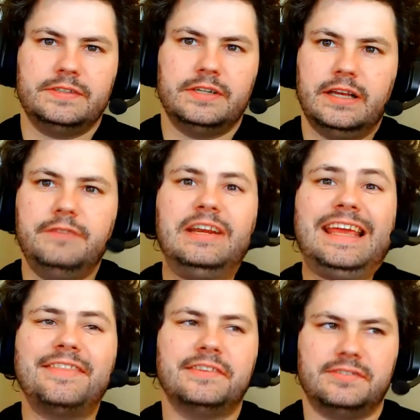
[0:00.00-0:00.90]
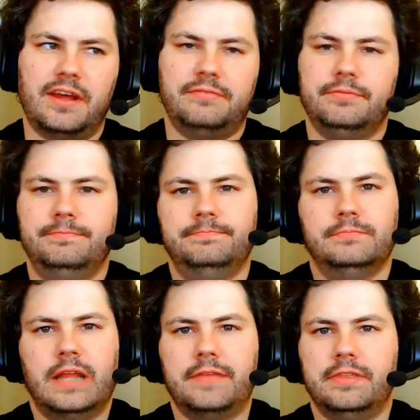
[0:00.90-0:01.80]
to even get the stuff
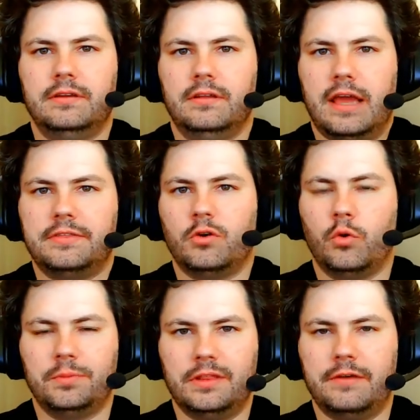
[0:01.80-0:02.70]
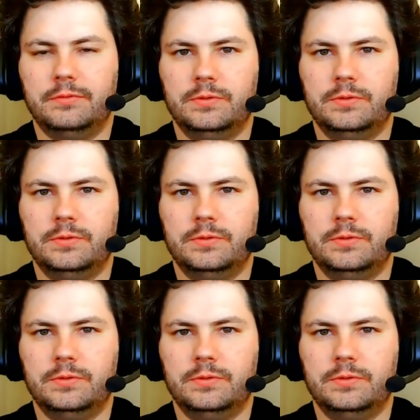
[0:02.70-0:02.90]
at the corporate level,